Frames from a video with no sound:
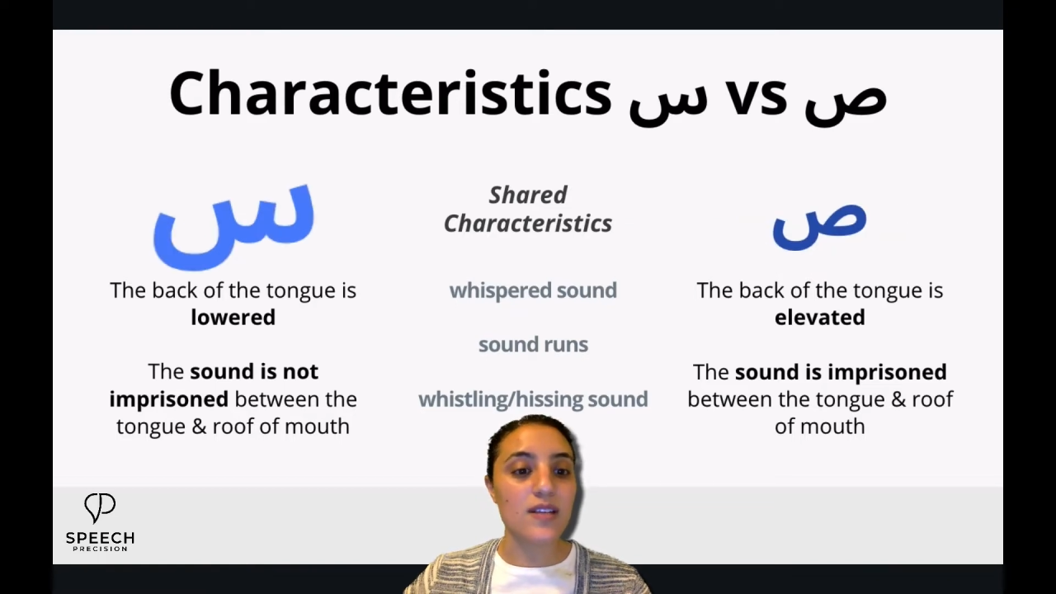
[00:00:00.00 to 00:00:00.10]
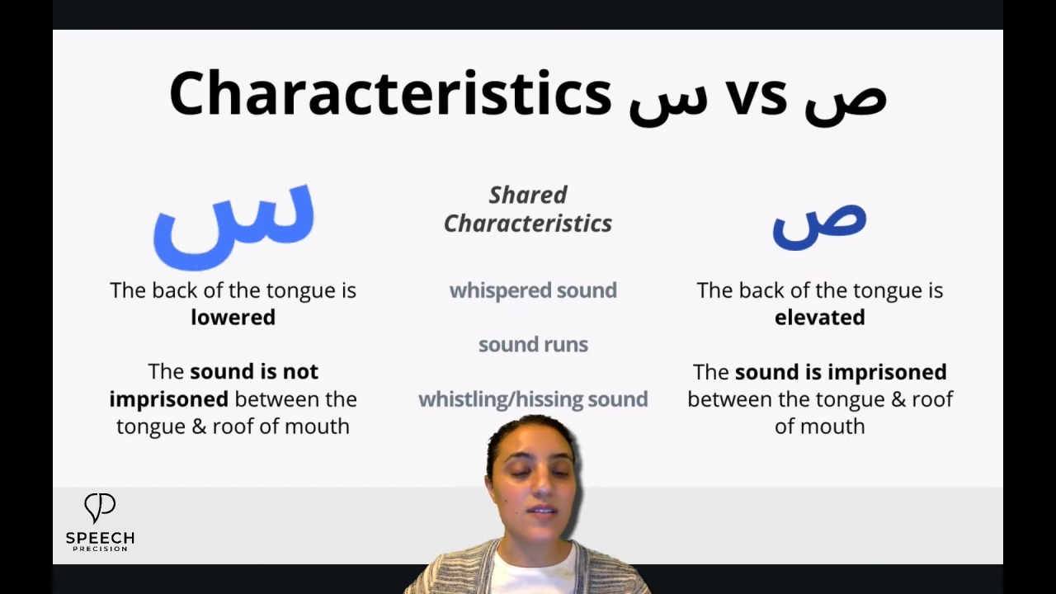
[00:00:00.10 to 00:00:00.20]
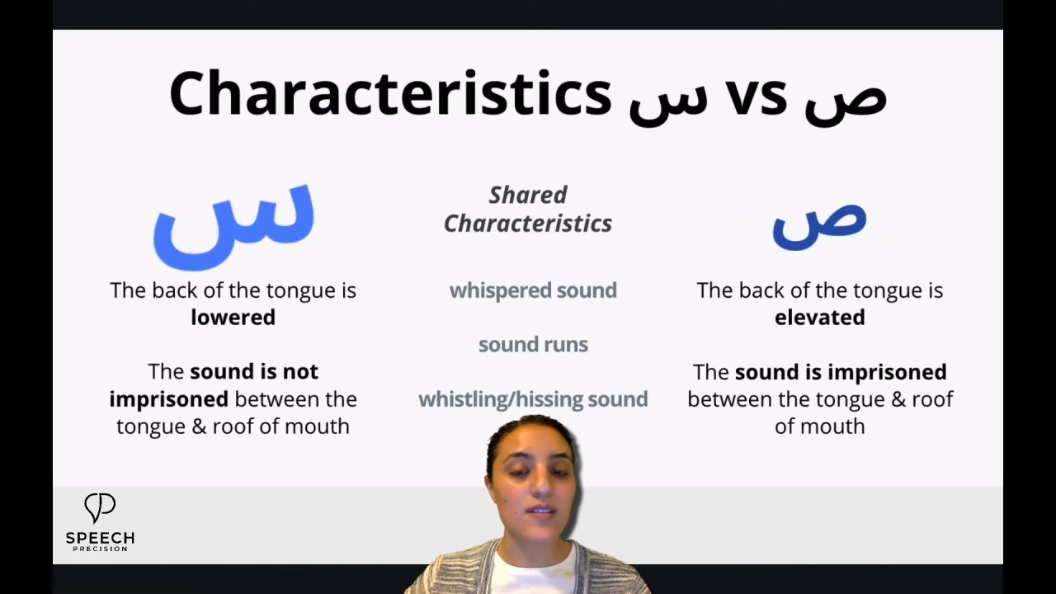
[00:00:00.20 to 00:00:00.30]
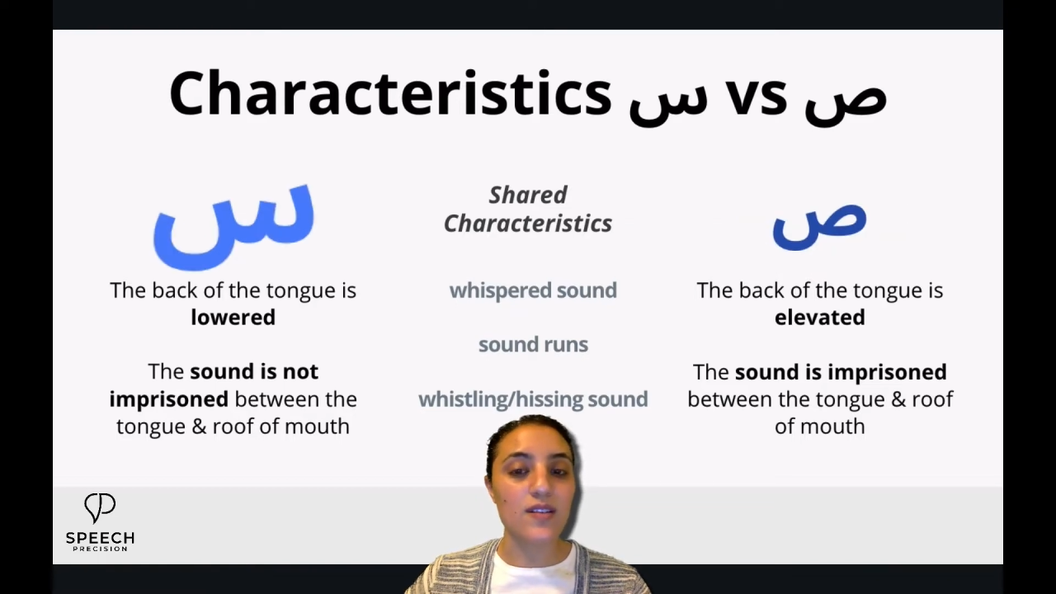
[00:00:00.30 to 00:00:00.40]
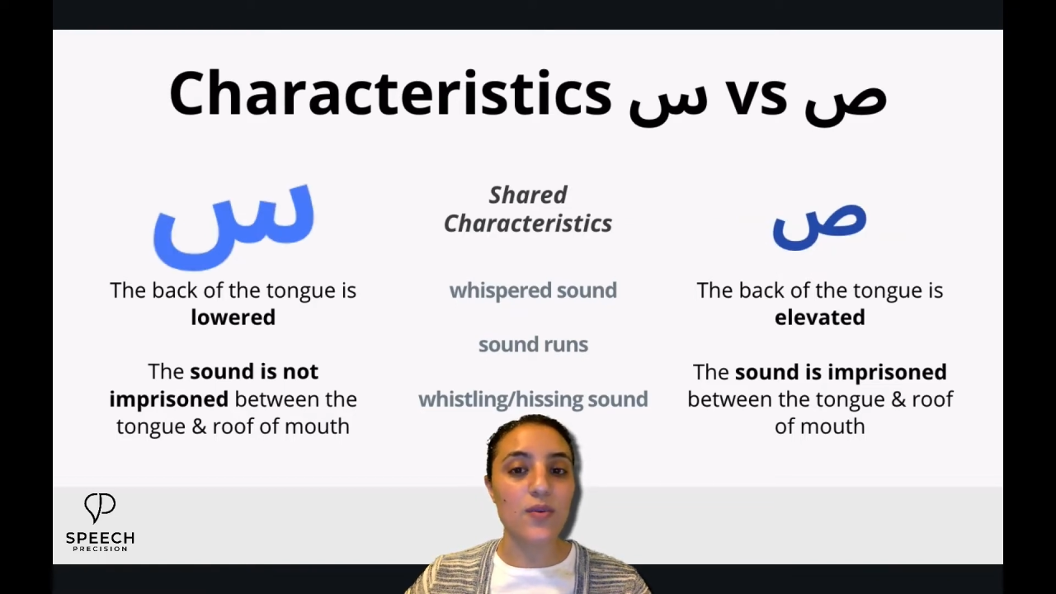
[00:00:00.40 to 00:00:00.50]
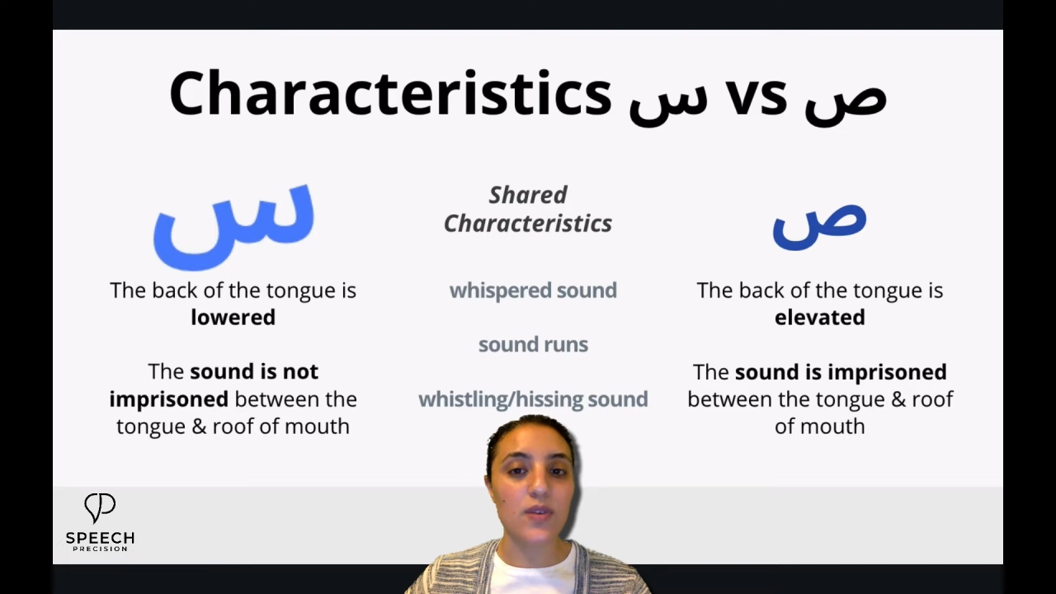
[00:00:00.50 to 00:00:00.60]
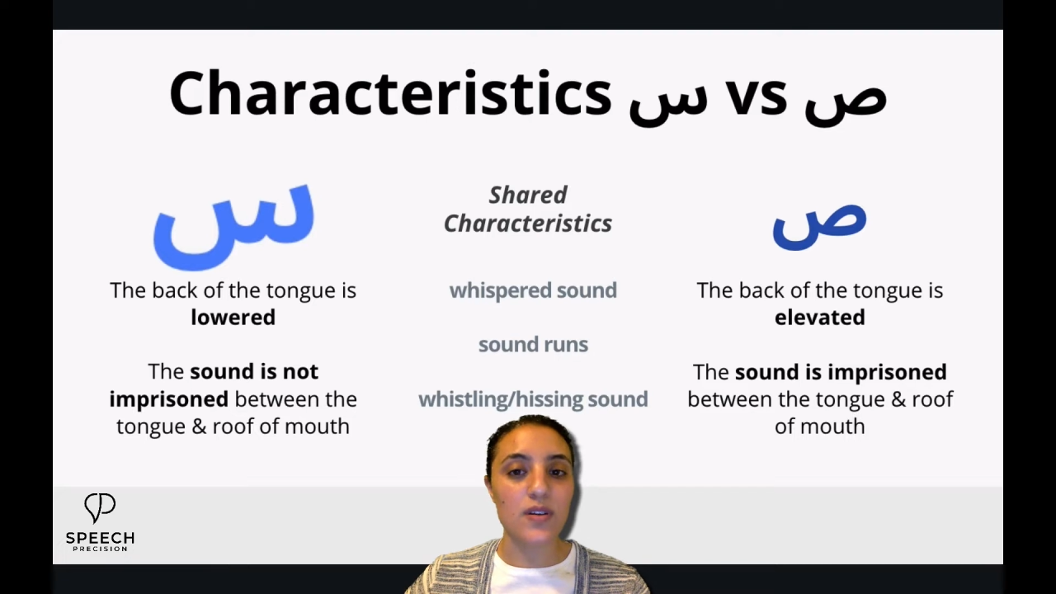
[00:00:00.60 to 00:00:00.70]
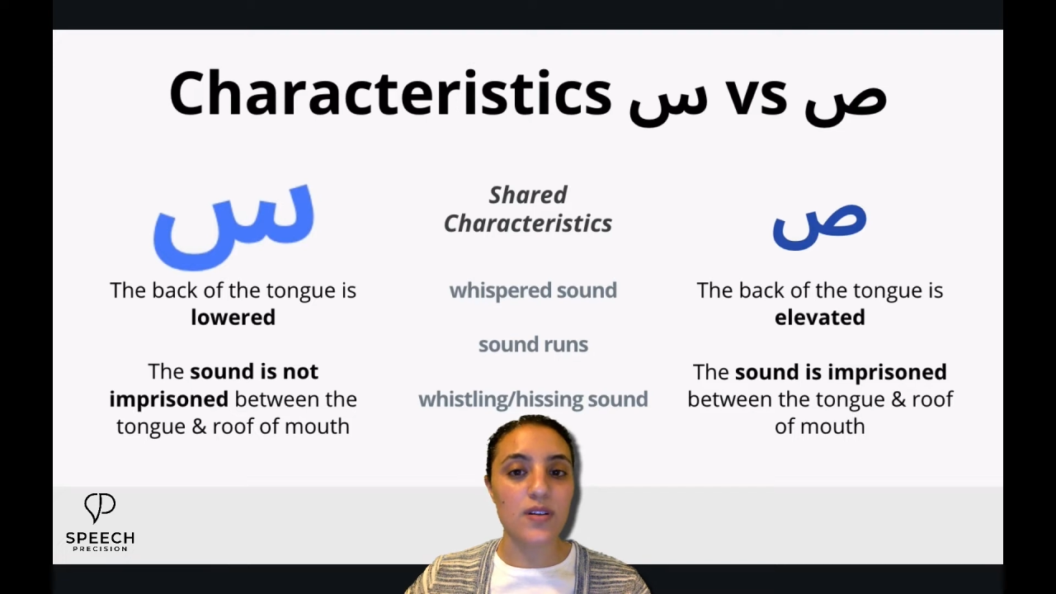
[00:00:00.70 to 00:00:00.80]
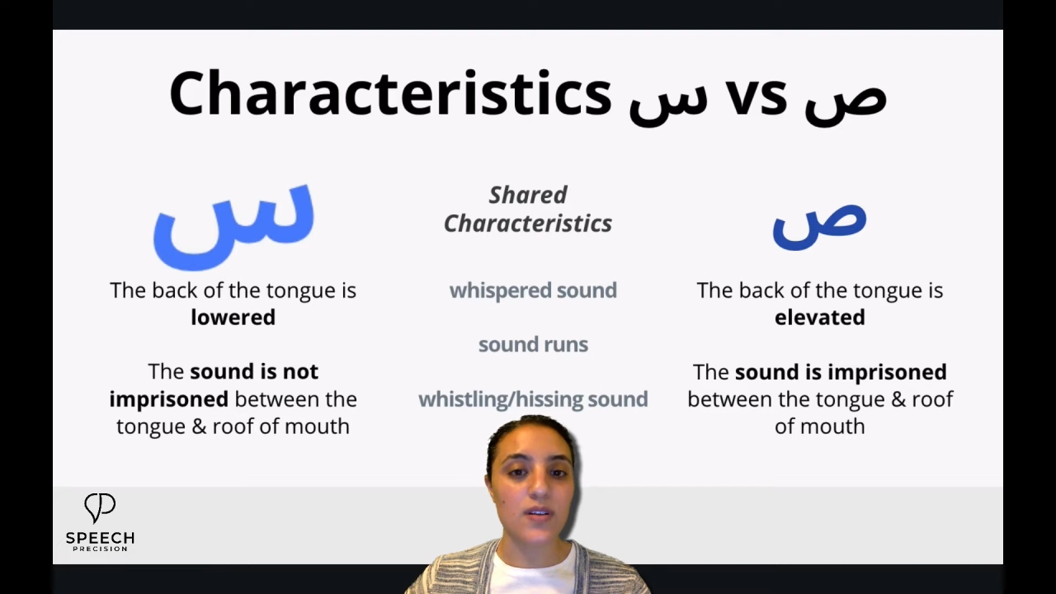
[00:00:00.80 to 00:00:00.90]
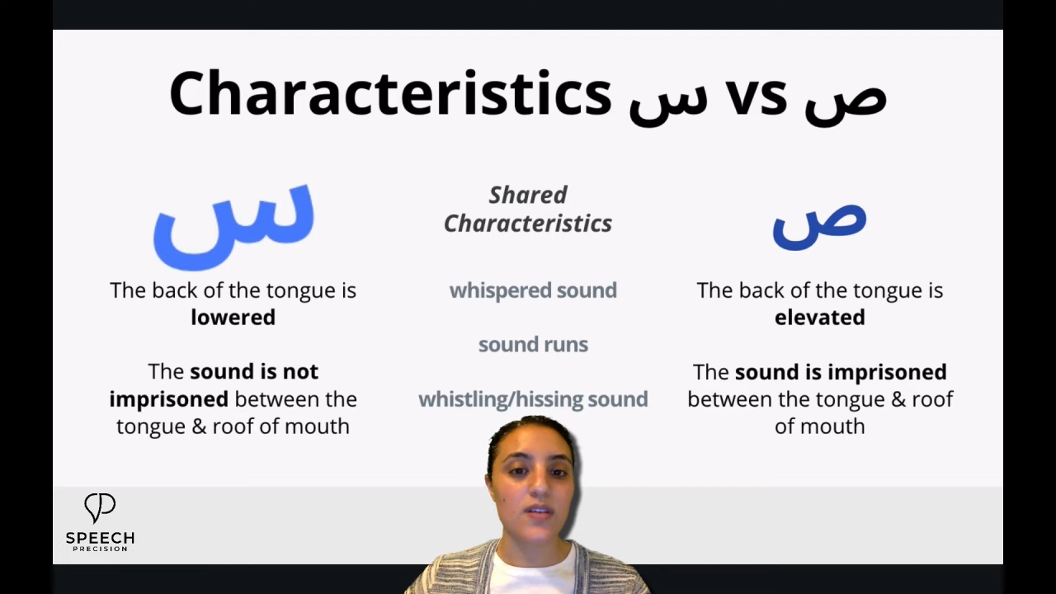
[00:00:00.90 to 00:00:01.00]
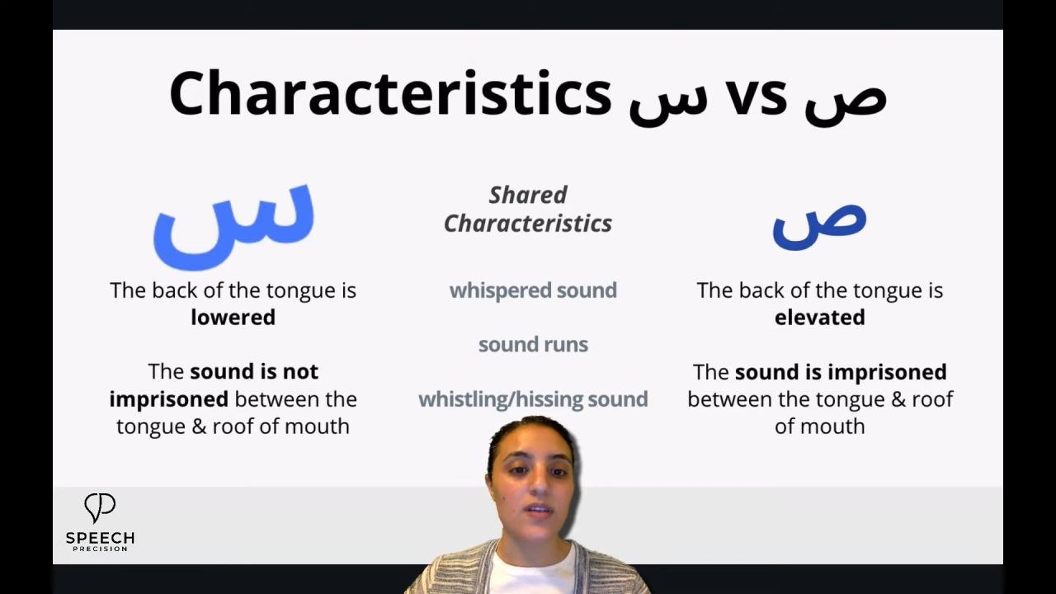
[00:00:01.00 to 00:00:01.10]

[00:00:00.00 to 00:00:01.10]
is lowered.